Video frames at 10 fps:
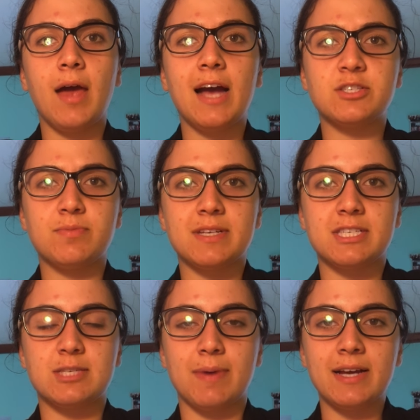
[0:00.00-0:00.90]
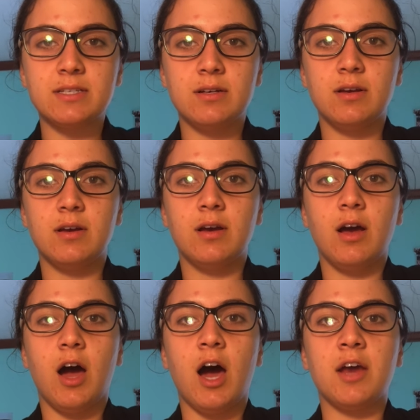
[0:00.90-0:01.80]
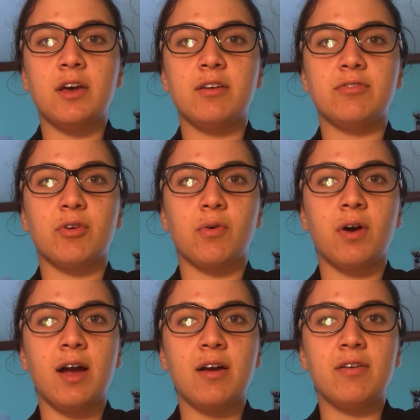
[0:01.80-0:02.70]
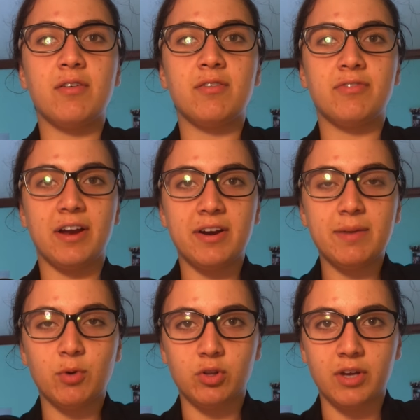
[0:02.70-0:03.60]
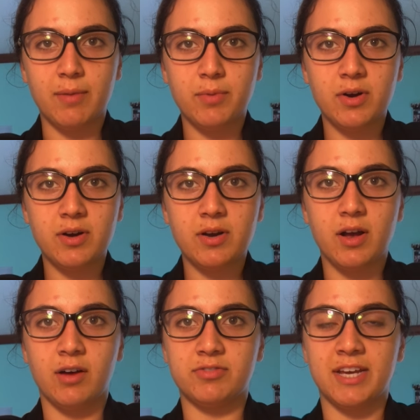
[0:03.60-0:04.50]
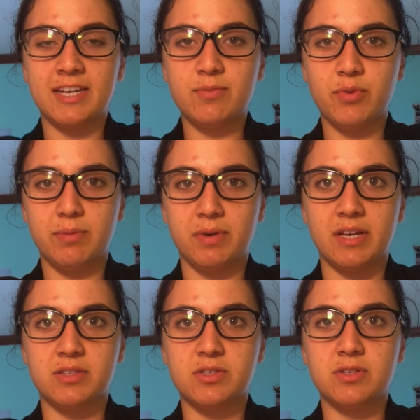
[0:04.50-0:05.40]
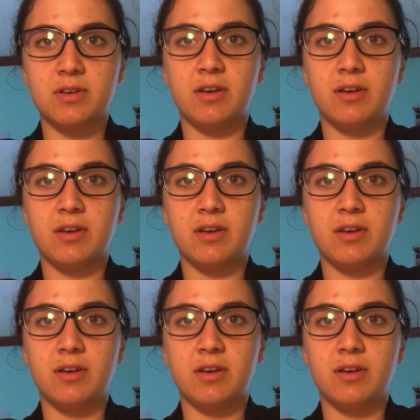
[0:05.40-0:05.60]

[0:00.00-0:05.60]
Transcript: As you may suspect, on a variable number of tandem repeats,